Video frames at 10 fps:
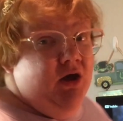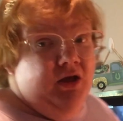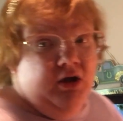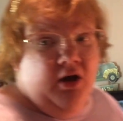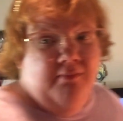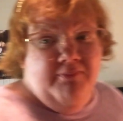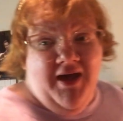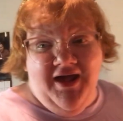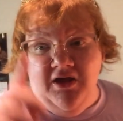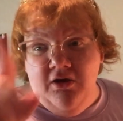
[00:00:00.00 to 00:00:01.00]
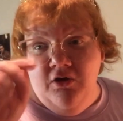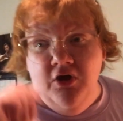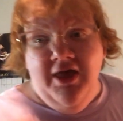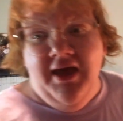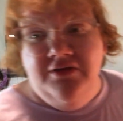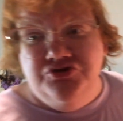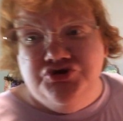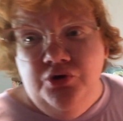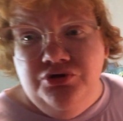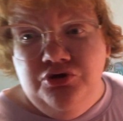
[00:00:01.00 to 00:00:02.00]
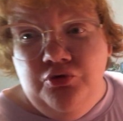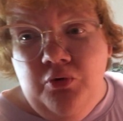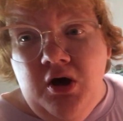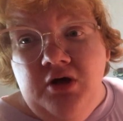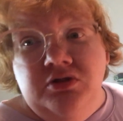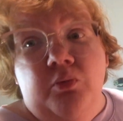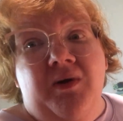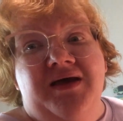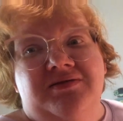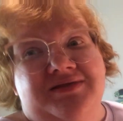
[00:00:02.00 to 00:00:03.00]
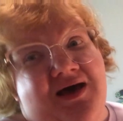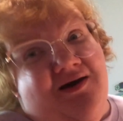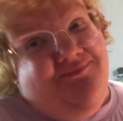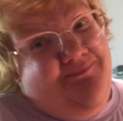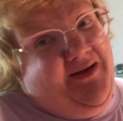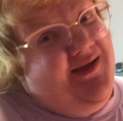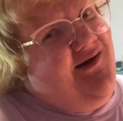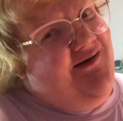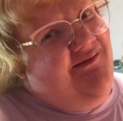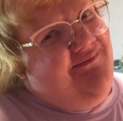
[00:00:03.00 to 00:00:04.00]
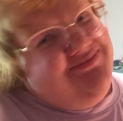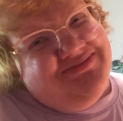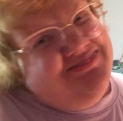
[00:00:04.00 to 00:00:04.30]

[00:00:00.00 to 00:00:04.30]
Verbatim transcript: going to come back and show you the rest of my haul.